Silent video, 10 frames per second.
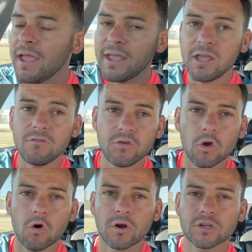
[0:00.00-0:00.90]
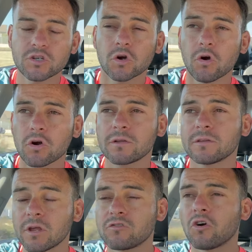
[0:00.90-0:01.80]
If you're
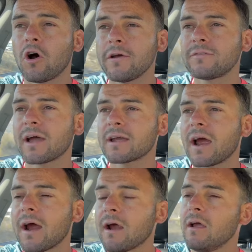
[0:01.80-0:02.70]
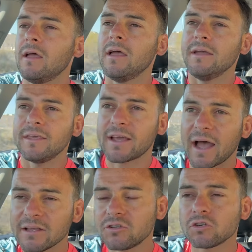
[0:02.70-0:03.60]
insured to drive that car, you
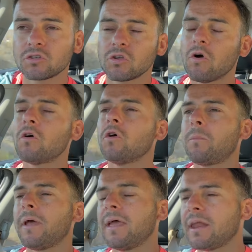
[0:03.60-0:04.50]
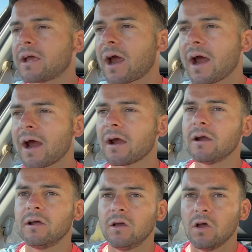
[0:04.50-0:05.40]
can't just turn up in a car
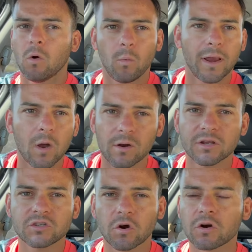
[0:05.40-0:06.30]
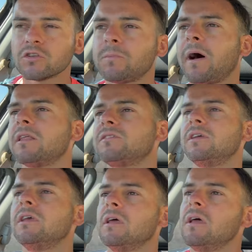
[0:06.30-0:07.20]
without an insurance policy.
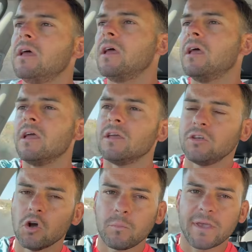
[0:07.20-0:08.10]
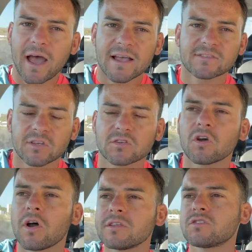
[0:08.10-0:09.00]
You'll be asked to
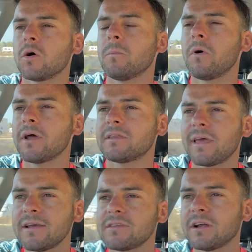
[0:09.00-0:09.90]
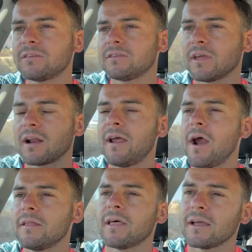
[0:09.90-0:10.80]
sign something by the tester
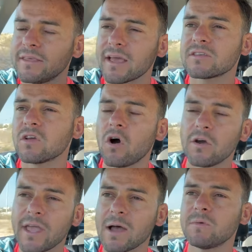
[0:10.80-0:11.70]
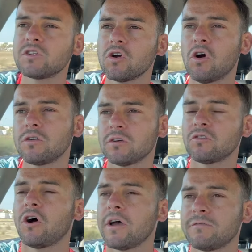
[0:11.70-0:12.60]
declaring that yes, I am insured to
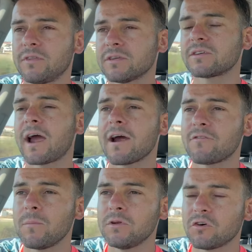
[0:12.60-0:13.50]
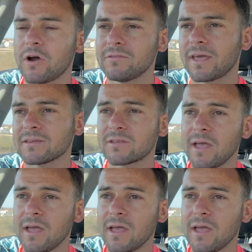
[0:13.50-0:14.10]
drive this car for my driving test.